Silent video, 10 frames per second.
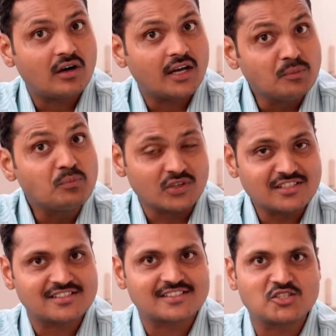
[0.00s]

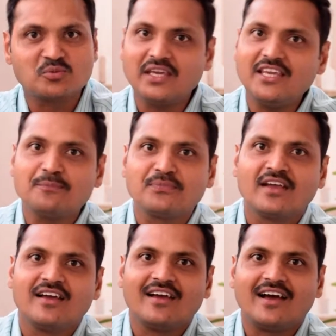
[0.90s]
inputs to me,
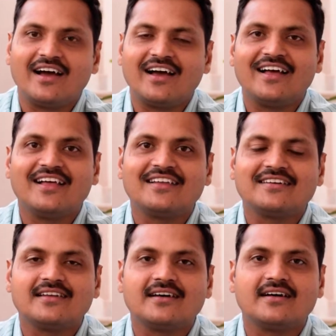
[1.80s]

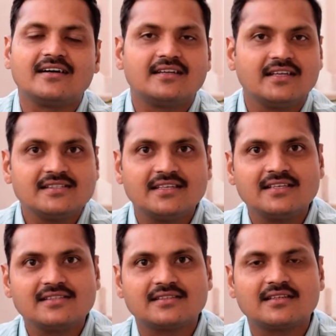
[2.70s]
and this
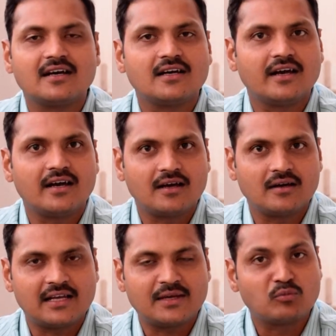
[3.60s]
is
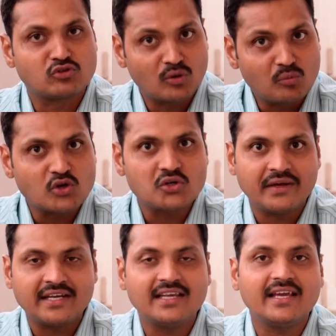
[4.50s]
like so
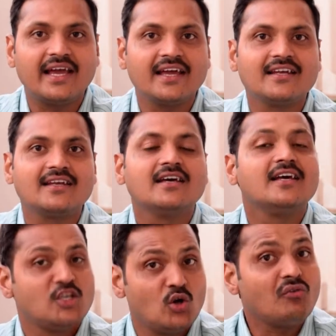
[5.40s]
motivating, and
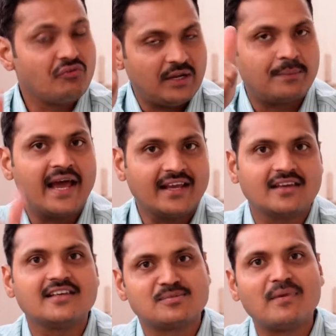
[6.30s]
your feedback
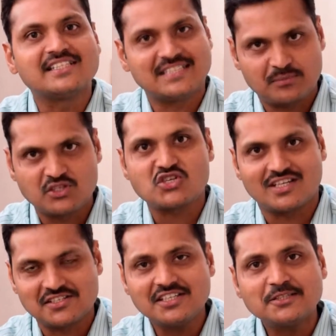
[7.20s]
is much
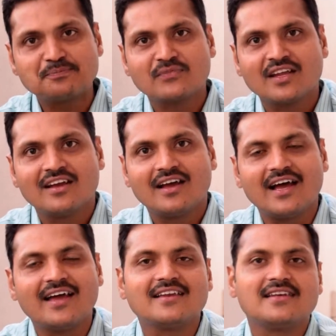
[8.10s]
appreciated.
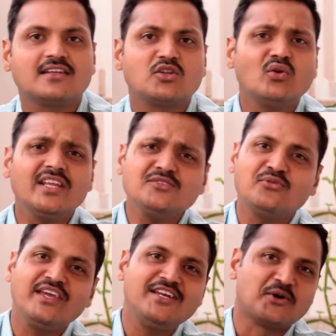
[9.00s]
And through this
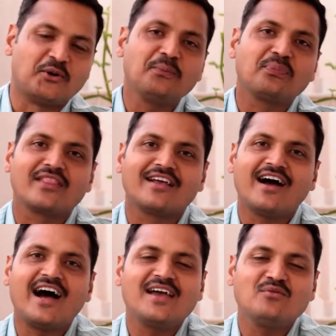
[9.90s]
video
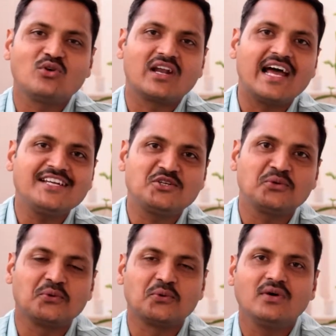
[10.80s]
I would like
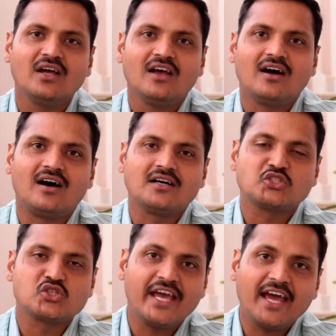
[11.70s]
to
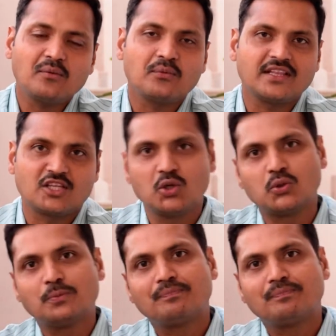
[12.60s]
share with you